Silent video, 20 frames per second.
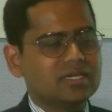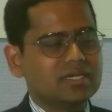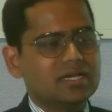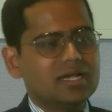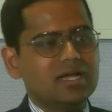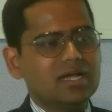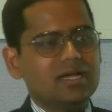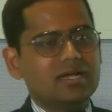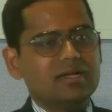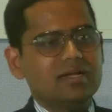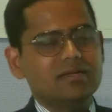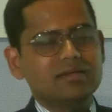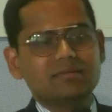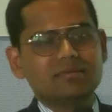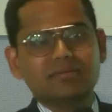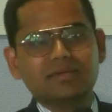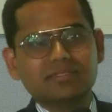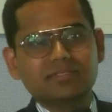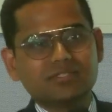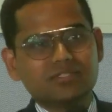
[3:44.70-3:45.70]

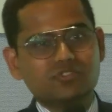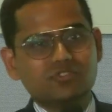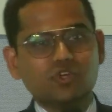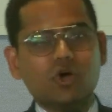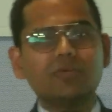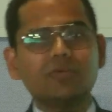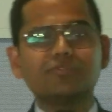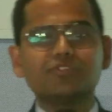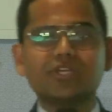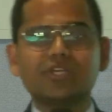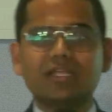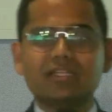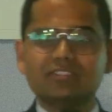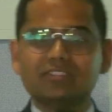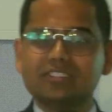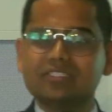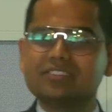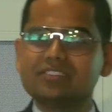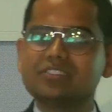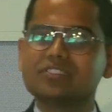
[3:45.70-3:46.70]
It's a jobs challenge,
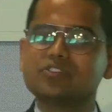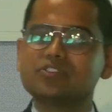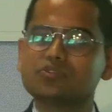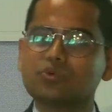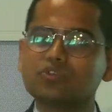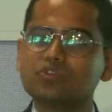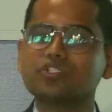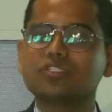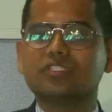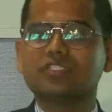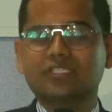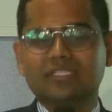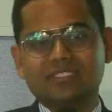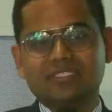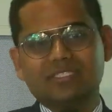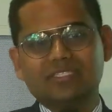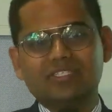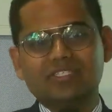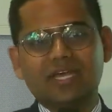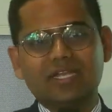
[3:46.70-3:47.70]
and it's a social
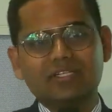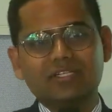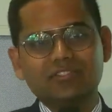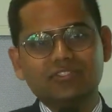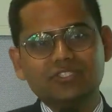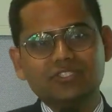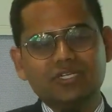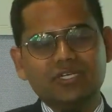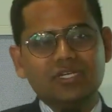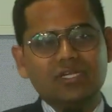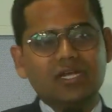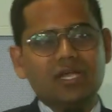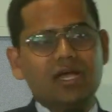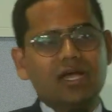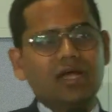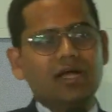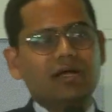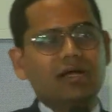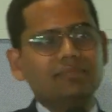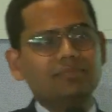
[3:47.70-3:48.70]
justice challenge.
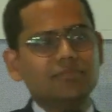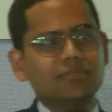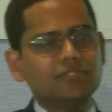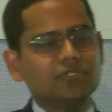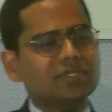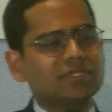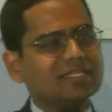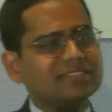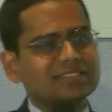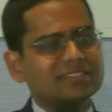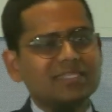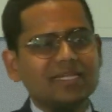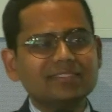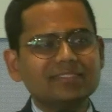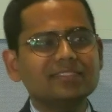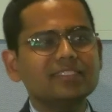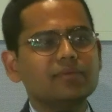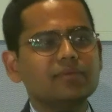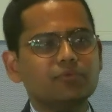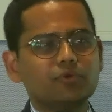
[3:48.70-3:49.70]
So that's
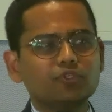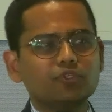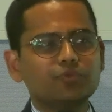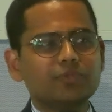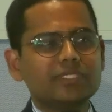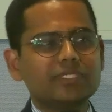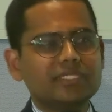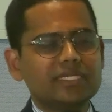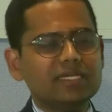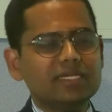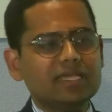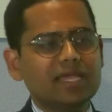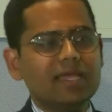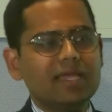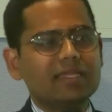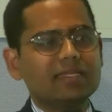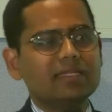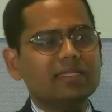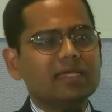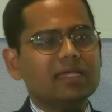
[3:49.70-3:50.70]
the approach we take,
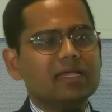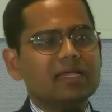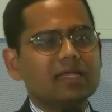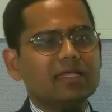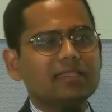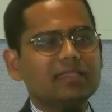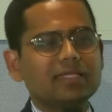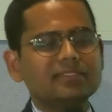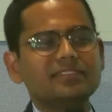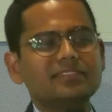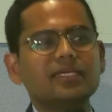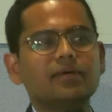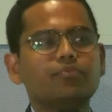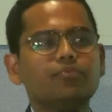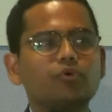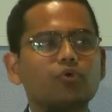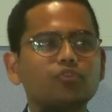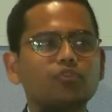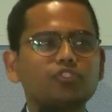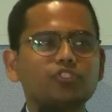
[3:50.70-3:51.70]
and that's the
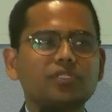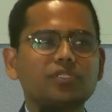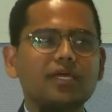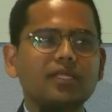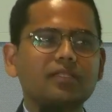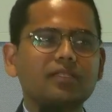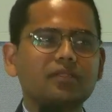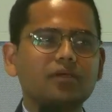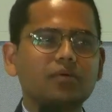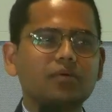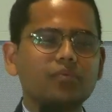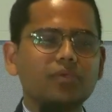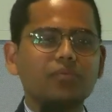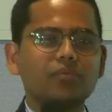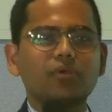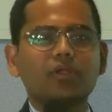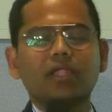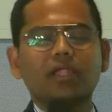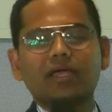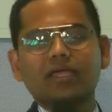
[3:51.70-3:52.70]
approach that we
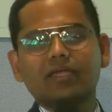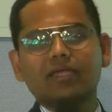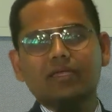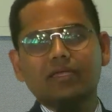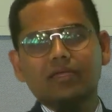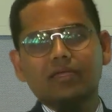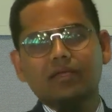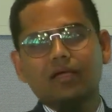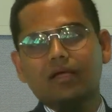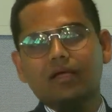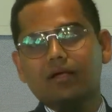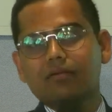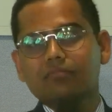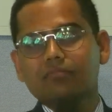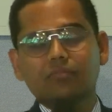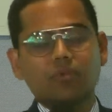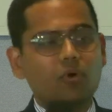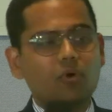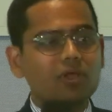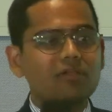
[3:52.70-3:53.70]
would like
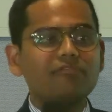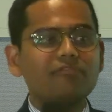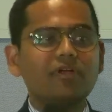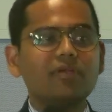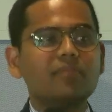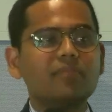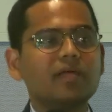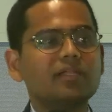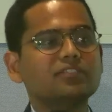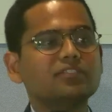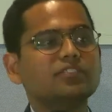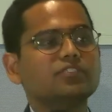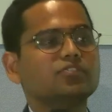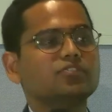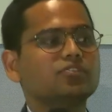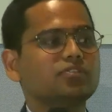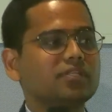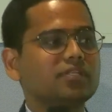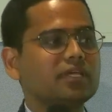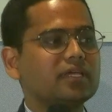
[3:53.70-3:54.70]
all fund managers
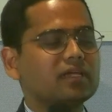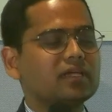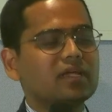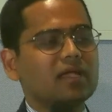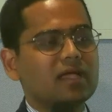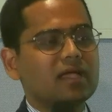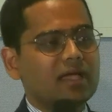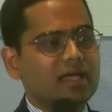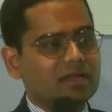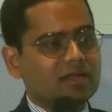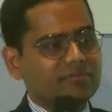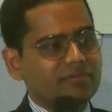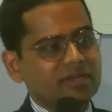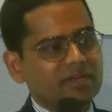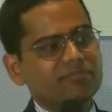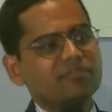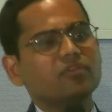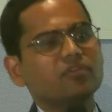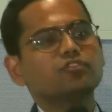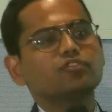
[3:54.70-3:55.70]
to take at a very
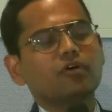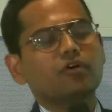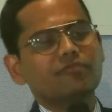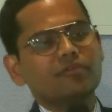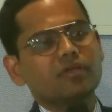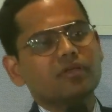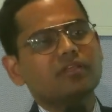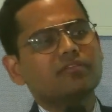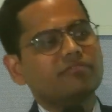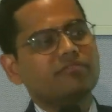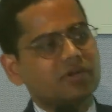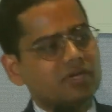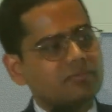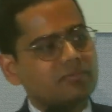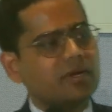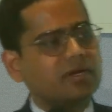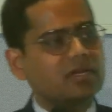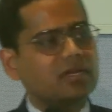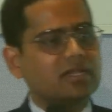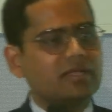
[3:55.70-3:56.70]
philosophical,
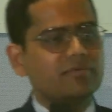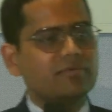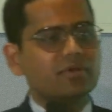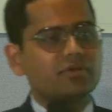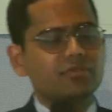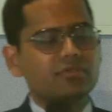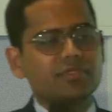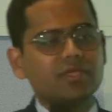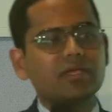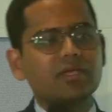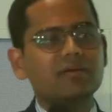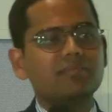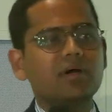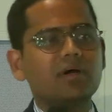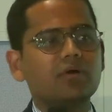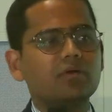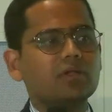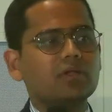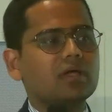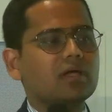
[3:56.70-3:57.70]
fundamental level, to think
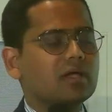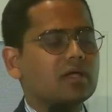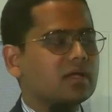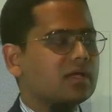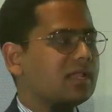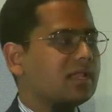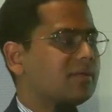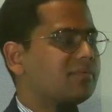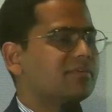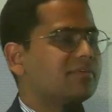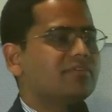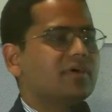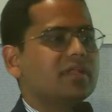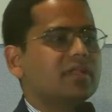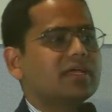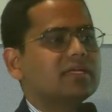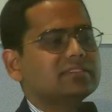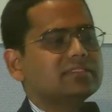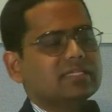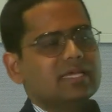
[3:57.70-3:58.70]
about climate
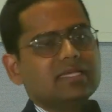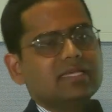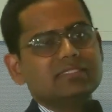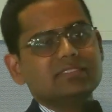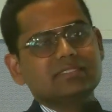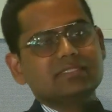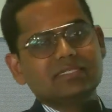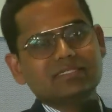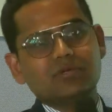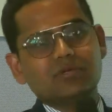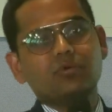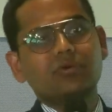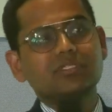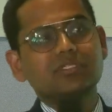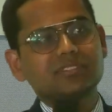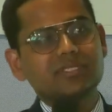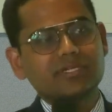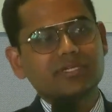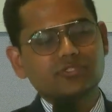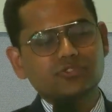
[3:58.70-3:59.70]
finance as a
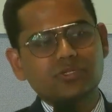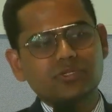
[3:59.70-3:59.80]
holistic issue.